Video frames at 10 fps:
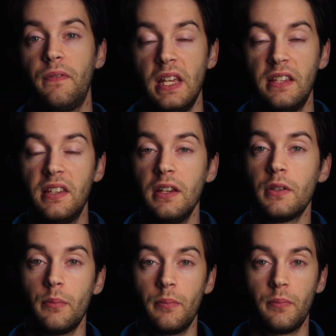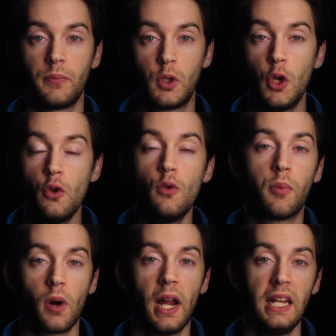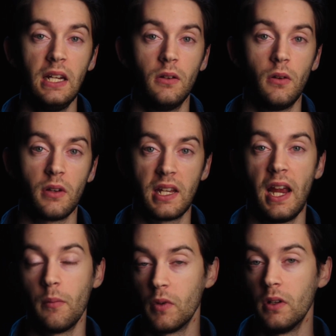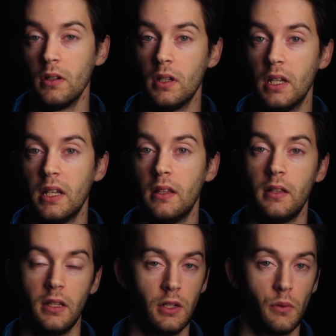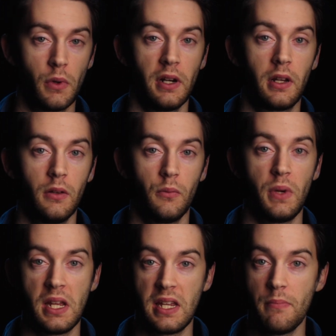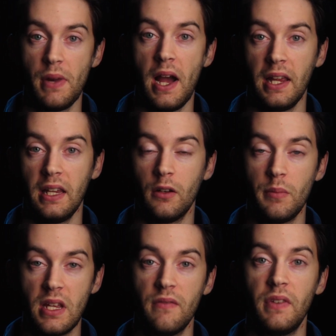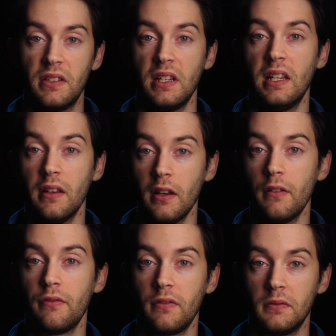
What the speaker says: isn't too bright on camera, it'll work. We can get by. It'll be convincing enough.